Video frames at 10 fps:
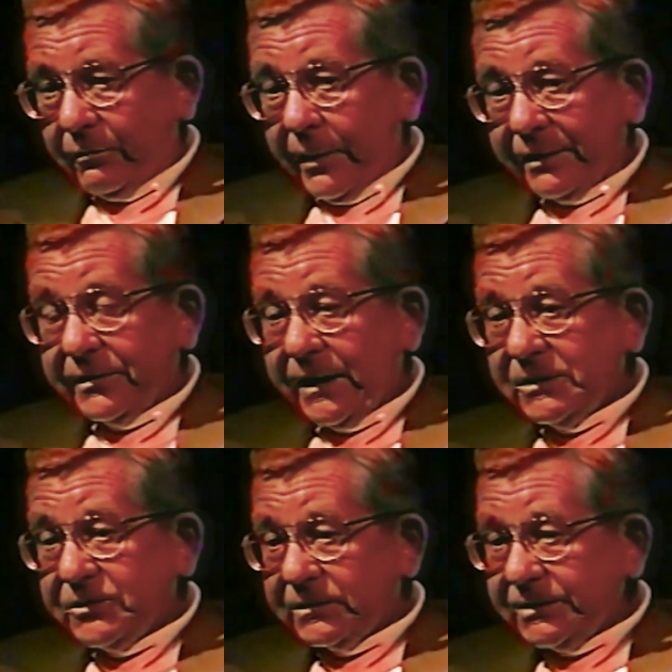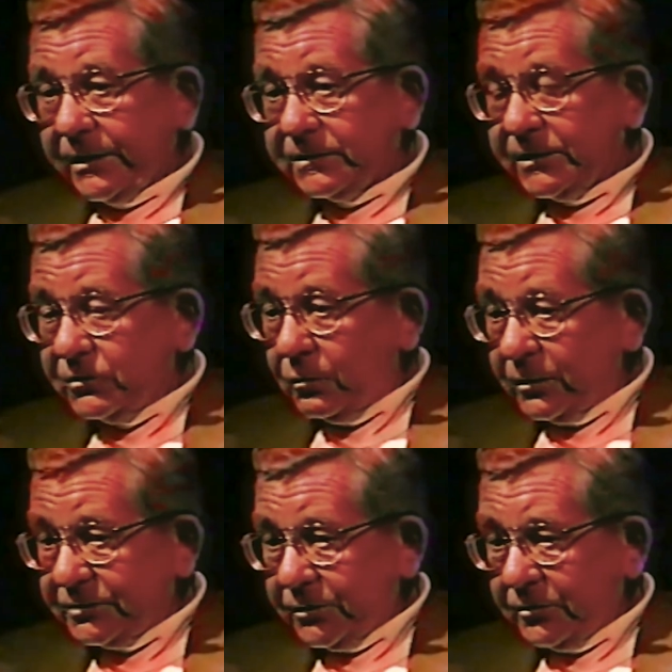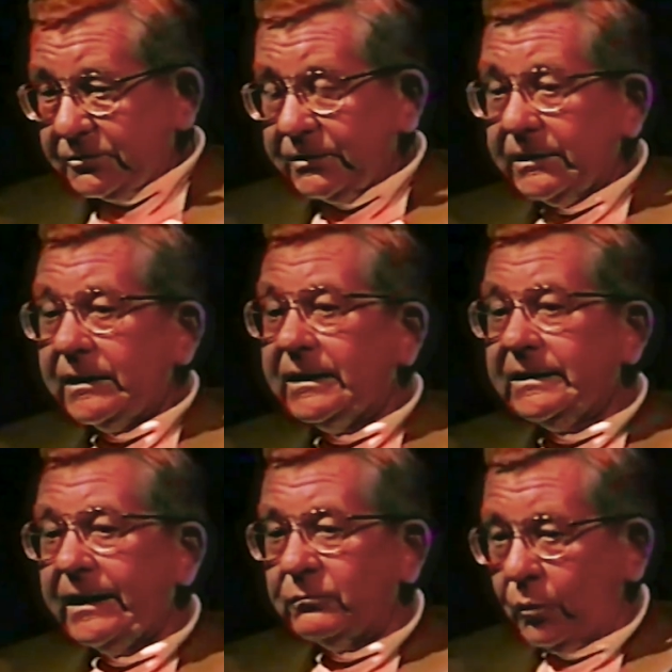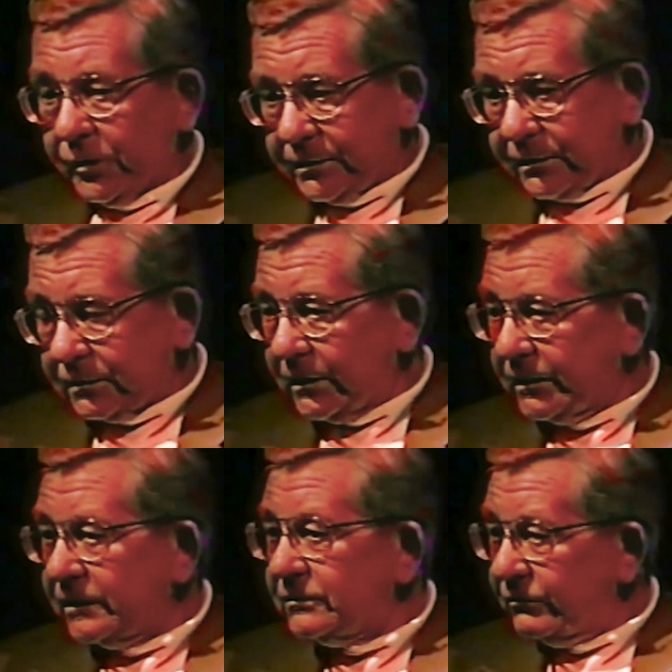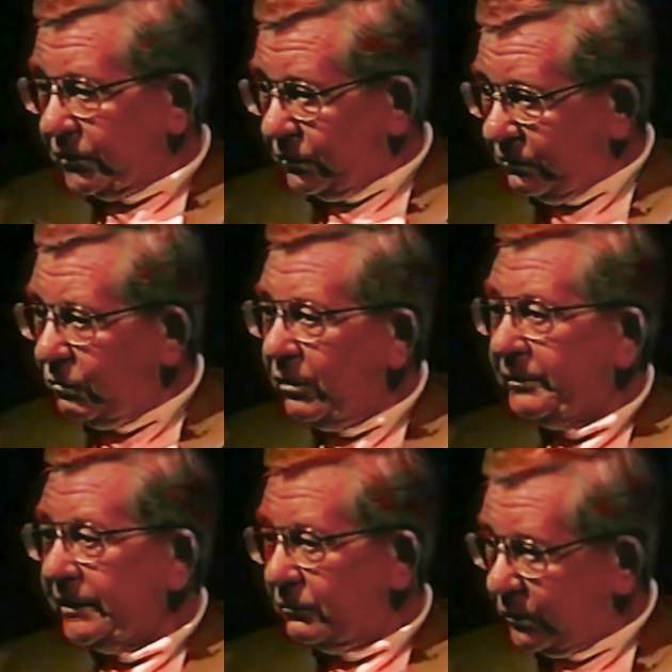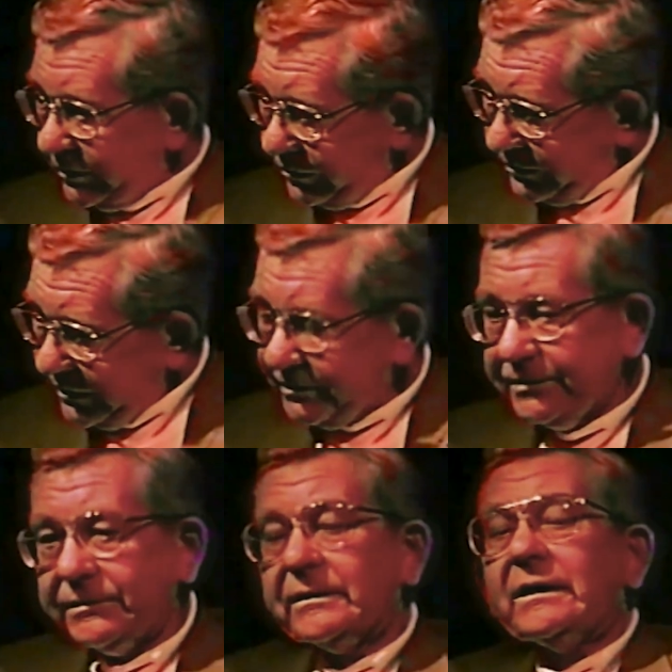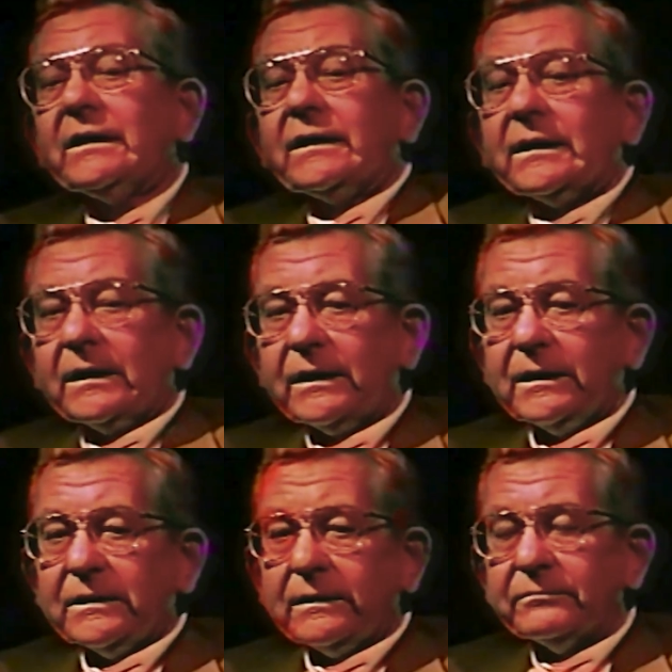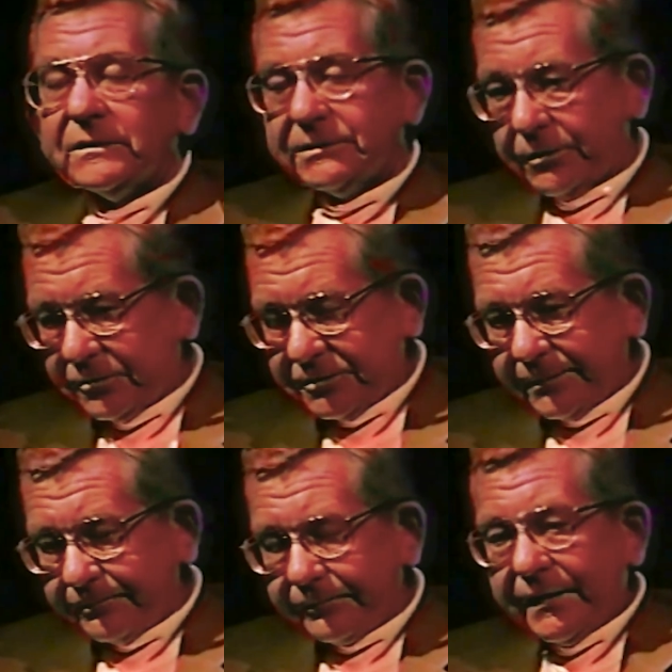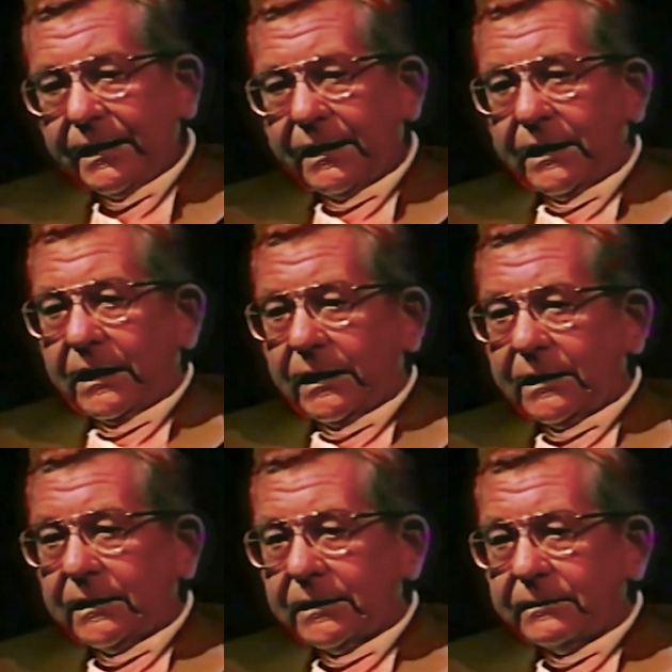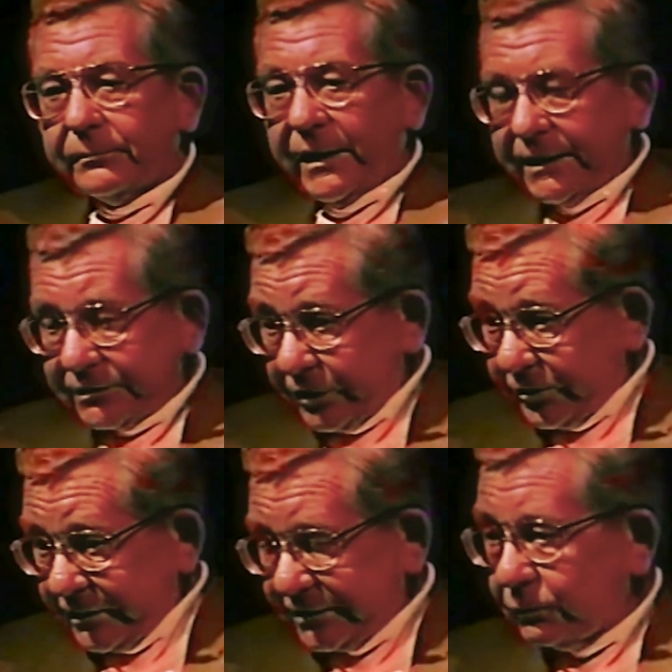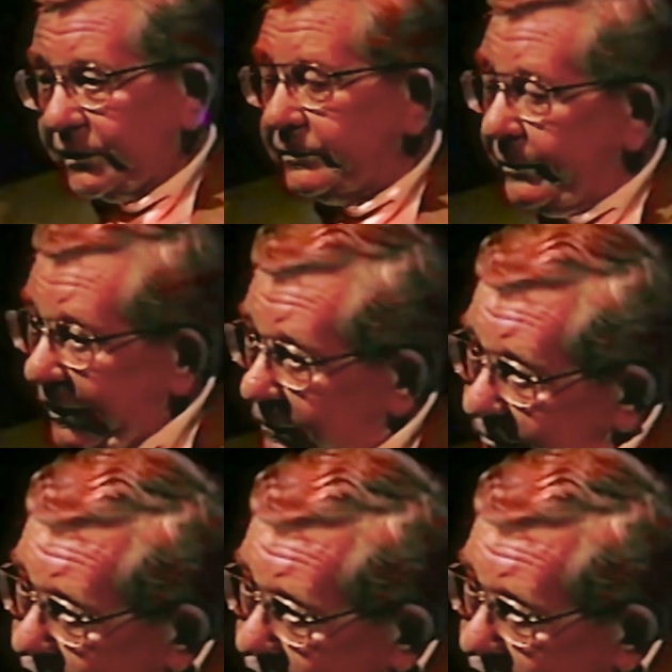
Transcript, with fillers: Aram Athanasian's son is a neurosurgeon. He networked an interview for me with this surgeon. My internist went to